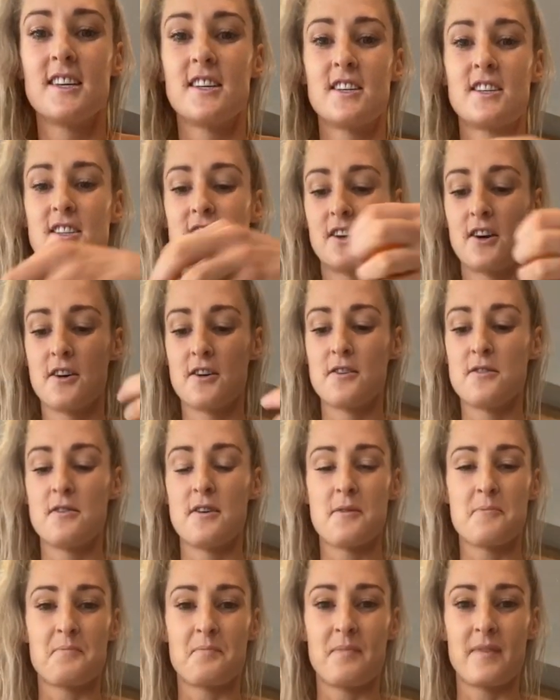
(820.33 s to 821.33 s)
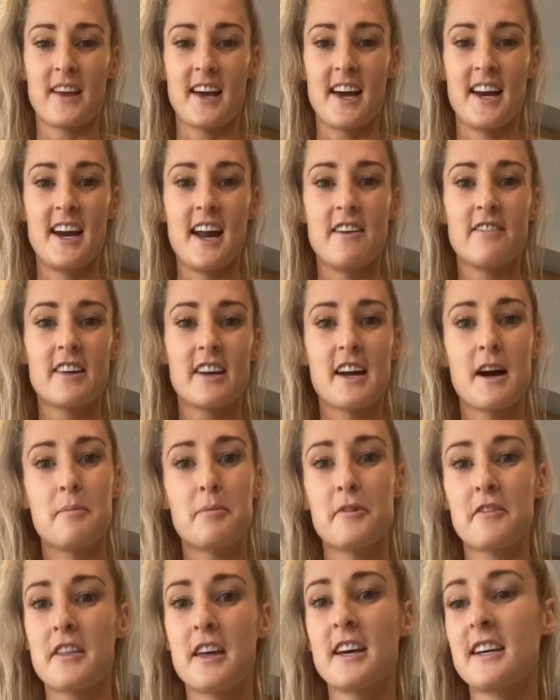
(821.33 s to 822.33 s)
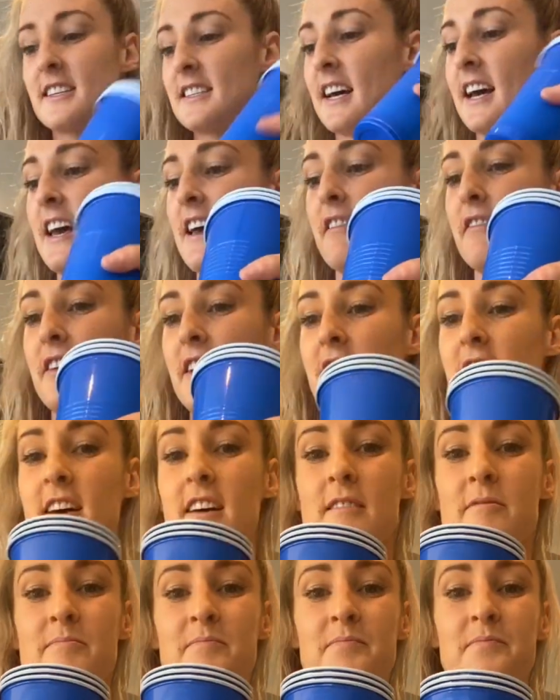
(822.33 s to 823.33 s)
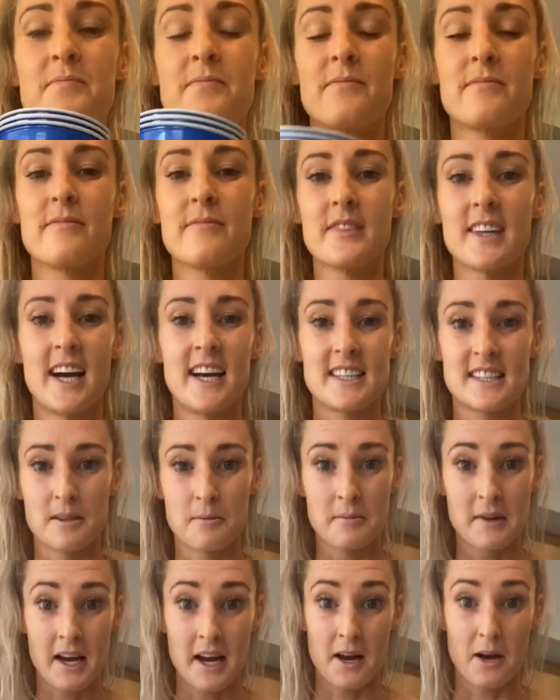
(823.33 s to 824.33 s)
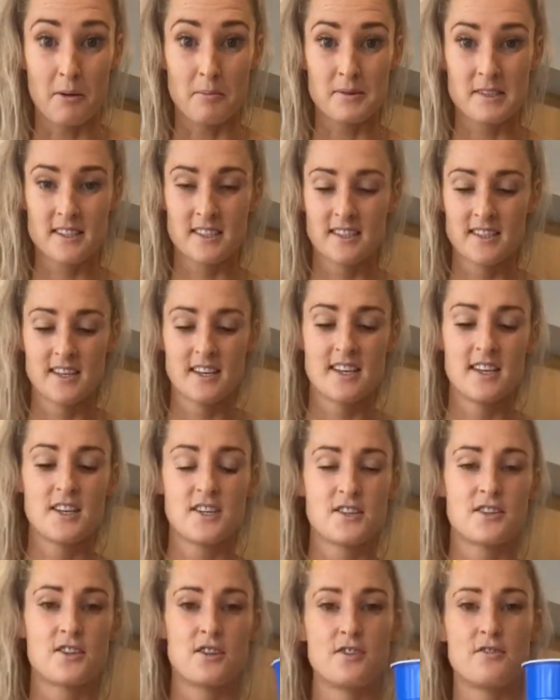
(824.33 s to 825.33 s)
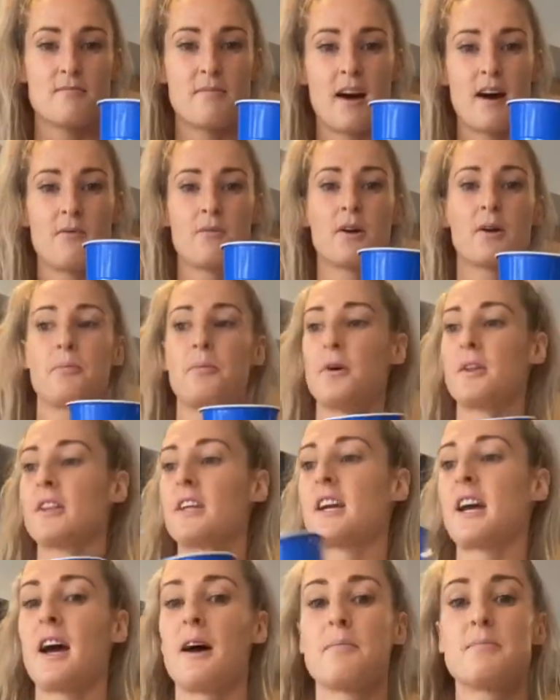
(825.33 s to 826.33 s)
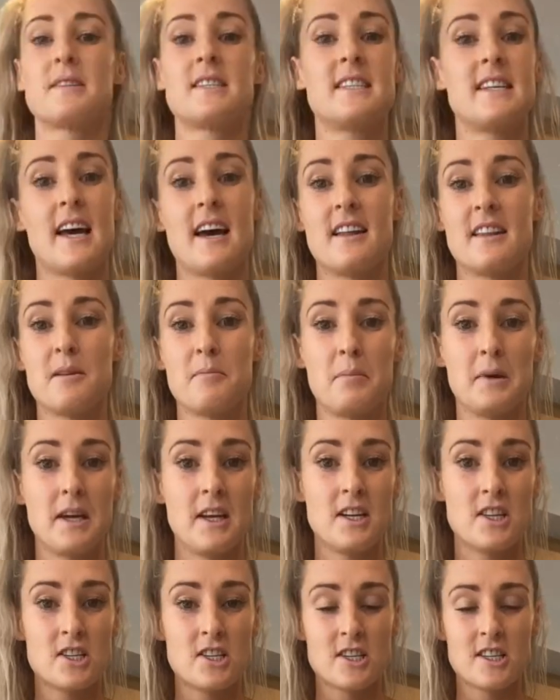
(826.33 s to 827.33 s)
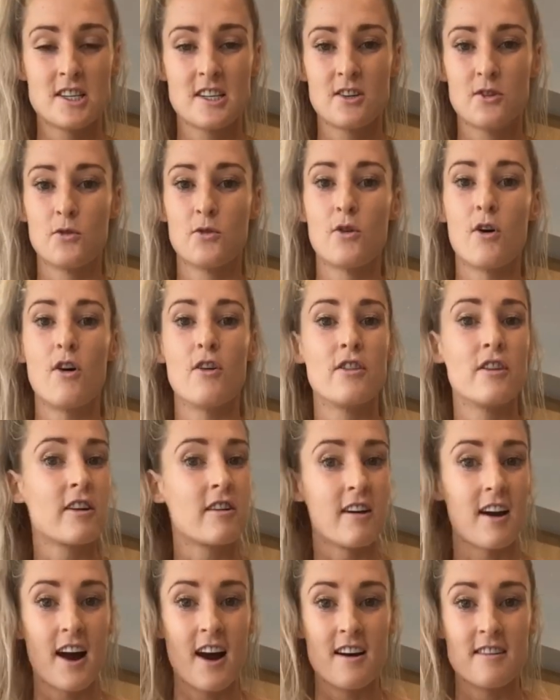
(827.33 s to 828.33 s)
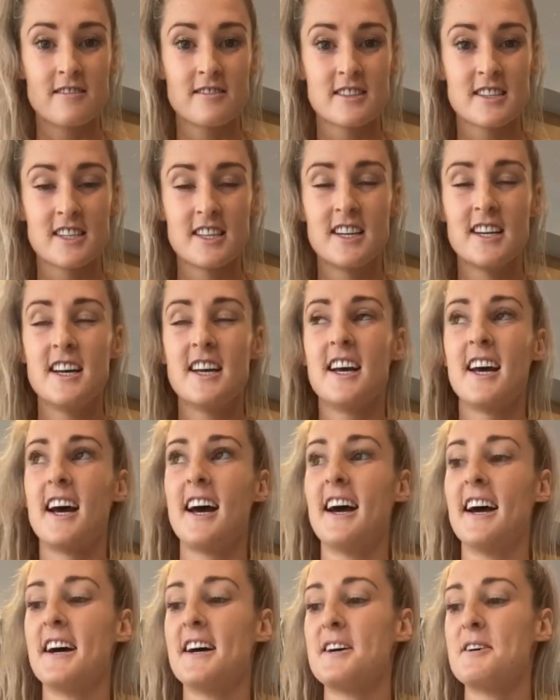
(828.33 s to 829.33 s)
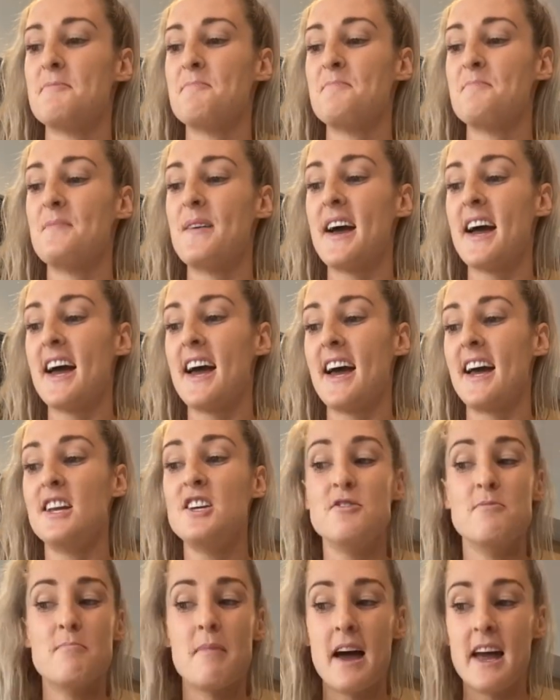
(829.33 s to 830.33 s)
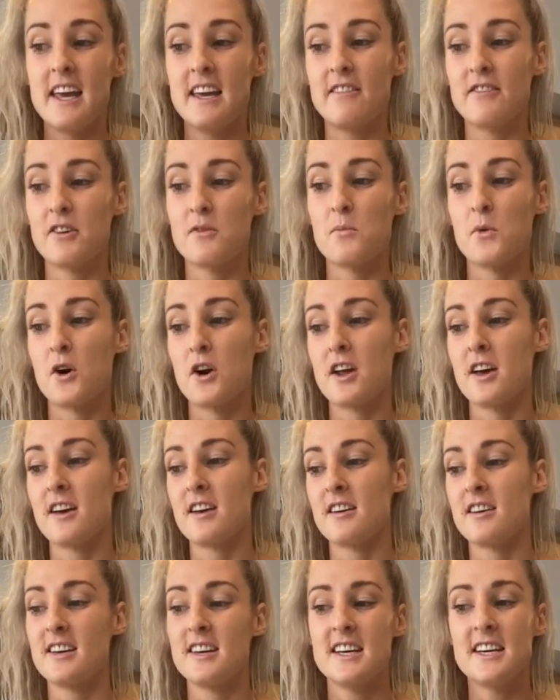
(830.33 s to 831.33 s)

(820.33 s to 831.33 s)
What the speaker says: So, another couple of things I have here are some cups. So you might wanna put the cups down the bench or on the ground, and you may even wanna